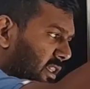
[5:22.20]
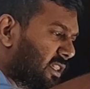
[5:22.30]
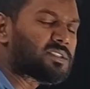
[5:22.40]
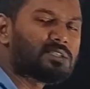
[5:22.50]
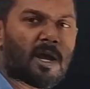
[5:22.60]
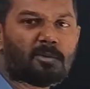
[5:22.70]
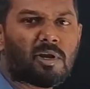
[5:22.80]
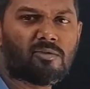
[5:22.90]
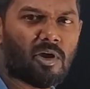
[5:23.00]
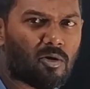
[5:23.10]
in this
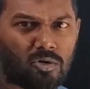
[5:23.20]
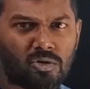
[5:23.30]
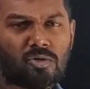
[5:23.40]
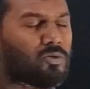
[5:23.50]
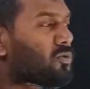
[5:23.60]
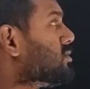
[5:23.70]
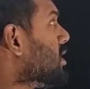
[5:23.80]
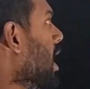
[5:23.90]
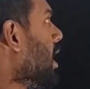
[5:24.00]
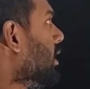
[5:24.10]
chapter we are going to use
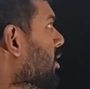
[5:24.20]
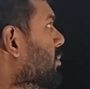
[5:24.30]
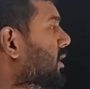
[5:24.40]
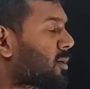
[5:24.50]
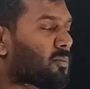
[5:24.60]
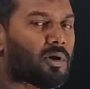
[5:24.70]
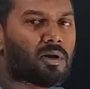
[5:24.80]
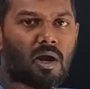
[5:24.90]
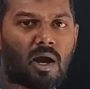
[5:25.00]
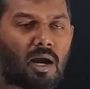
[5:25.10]
atomic
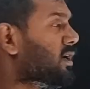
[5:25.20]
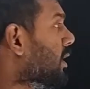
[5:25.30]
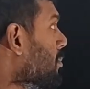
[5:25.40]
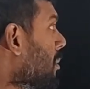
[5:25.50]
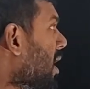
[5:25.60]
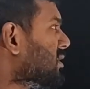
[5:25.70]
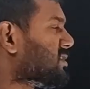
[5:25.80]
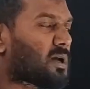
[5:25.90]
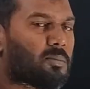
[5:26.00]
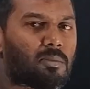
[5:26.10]
number and
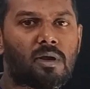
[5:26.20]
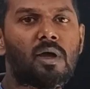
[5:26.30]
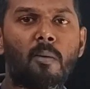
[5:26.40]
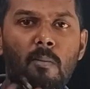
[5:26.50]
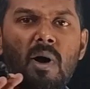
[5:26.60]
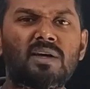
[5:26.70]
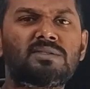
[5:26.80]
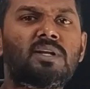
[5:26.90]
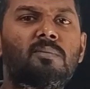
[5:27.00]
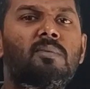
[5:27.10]
mass number.
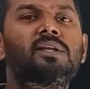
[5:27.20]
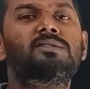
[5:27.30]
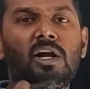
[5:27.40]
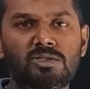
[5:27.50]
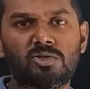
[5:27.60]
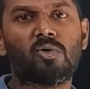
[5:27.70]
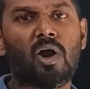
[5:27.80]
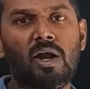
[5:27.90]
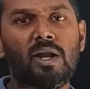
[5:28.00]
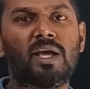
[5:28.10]
Mass number is also
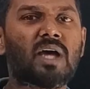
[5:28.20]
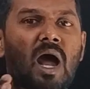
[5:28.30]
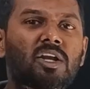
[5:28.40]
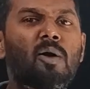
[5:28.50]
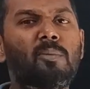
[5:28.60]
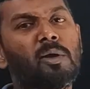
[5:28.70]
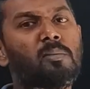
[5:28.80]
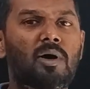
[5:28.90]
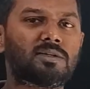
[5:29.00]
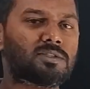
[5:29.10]
called as
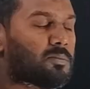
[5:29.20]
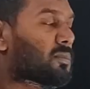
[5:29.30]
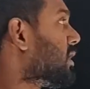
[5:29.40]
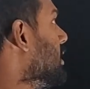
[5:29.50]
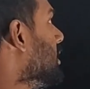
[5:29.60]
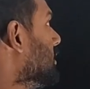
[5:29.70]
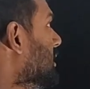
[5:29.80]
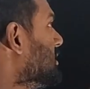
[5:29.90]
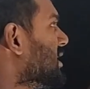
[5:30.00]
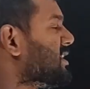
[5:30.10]
atomic mass number.
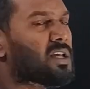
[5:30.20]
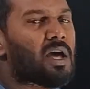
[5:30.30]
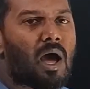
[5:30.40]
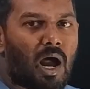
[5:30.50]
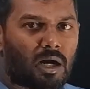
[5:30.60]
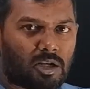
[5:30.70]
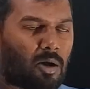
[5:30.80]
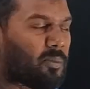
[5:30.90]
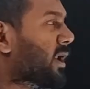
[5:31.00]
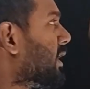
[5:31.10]
This is
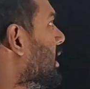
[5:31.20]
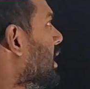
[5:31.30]
atomic